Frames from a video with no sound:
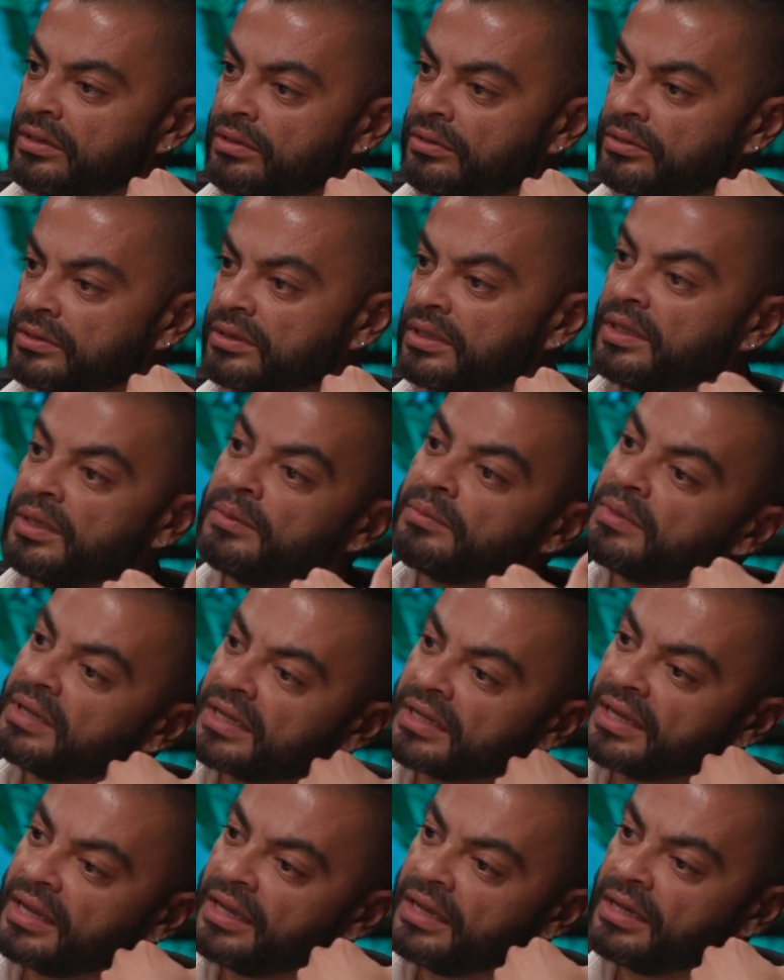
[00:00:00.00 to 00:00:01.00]
landlord.
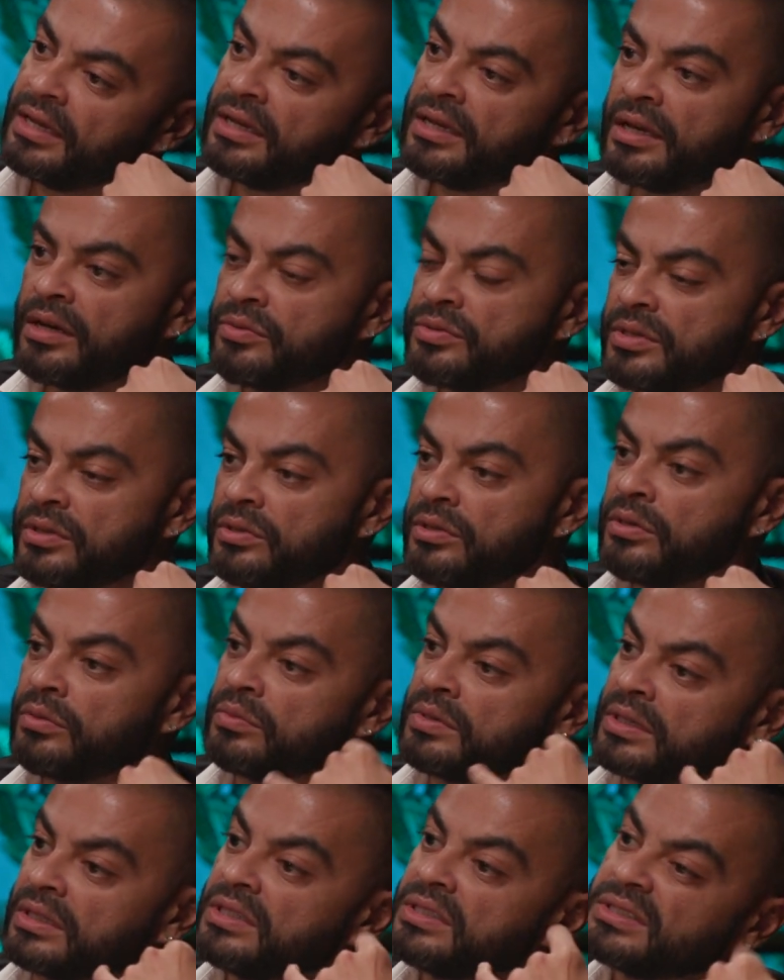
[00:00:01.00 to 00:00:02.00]
Like, hey, how's it
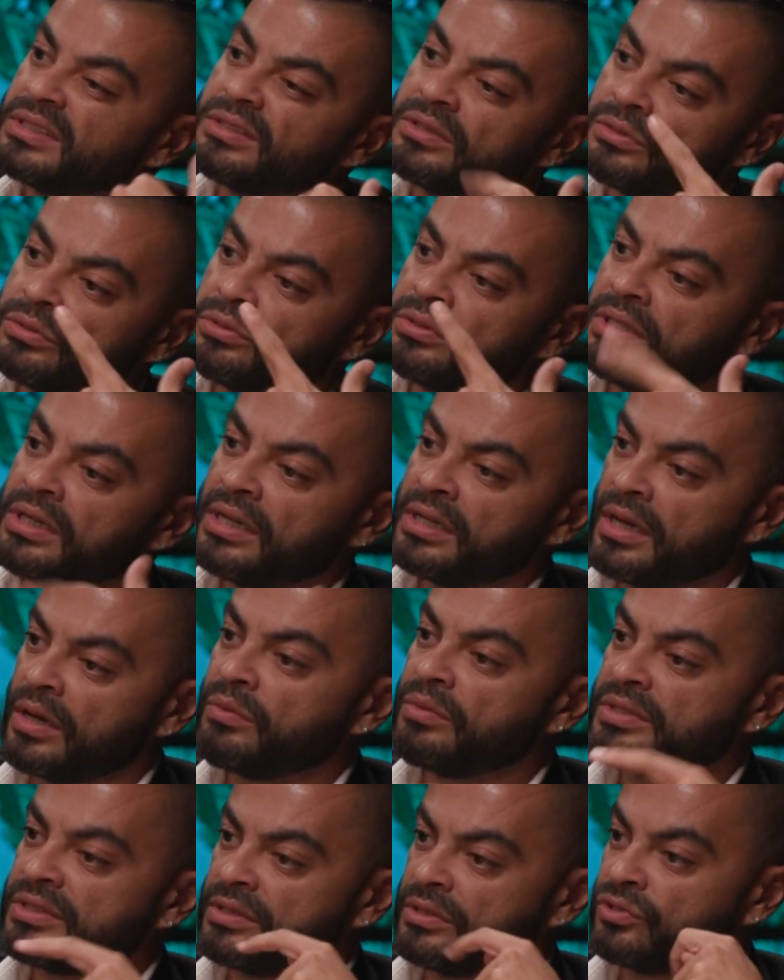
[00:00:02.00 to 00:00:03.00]
going? Listen, today I
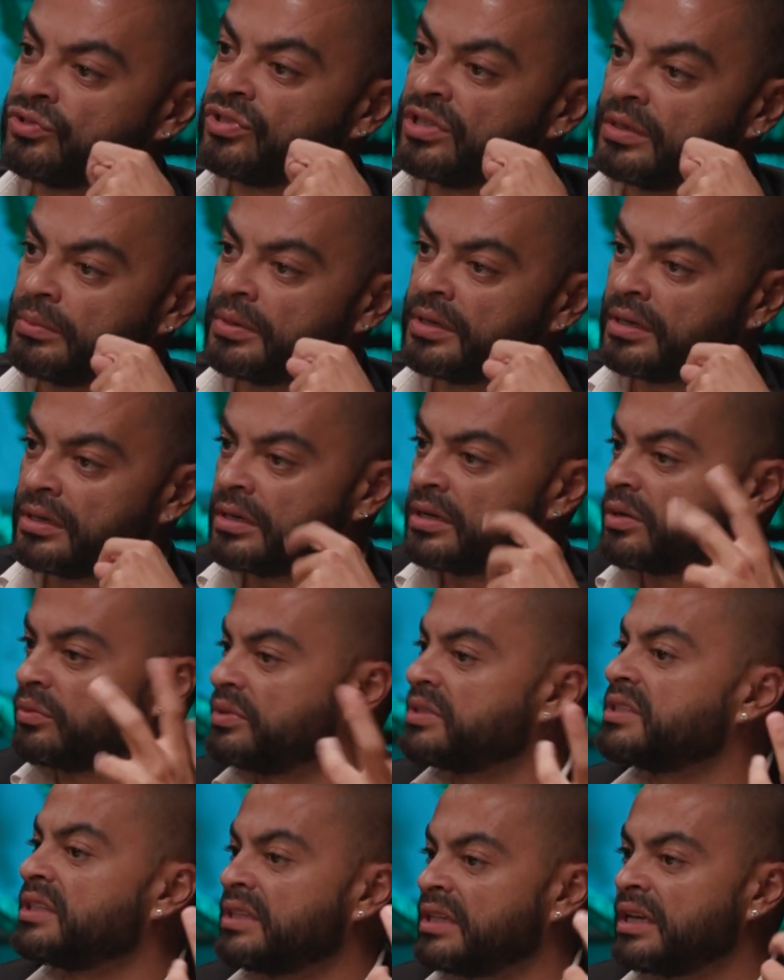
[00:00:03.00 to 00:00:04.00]
was in JBR
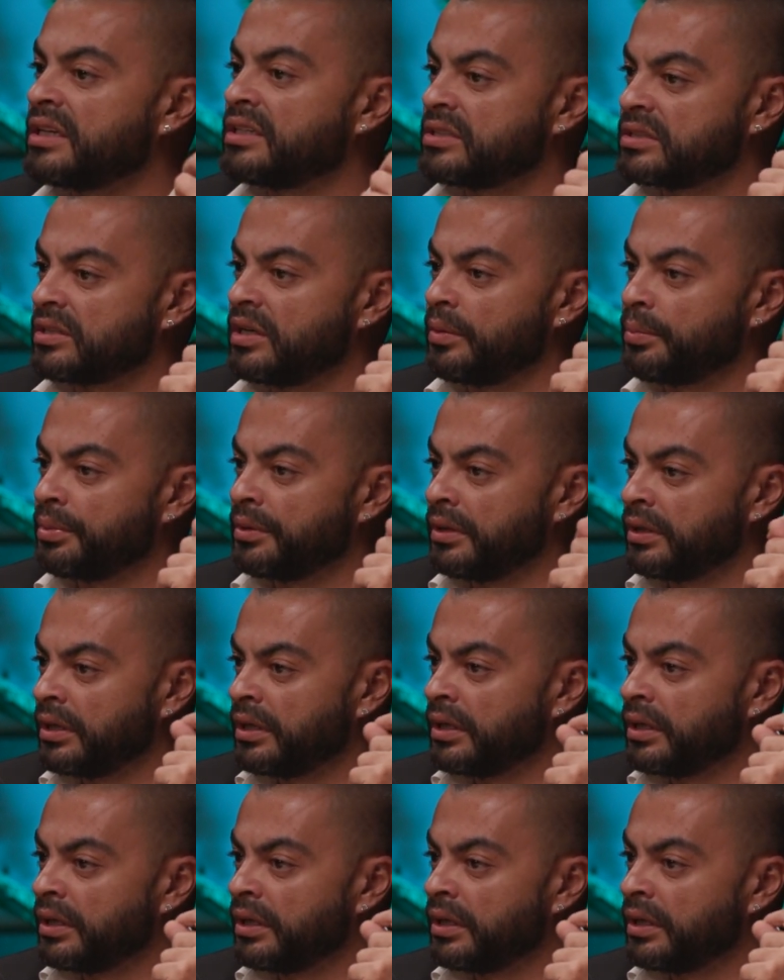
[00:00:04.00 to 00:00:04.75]
with a nice couple.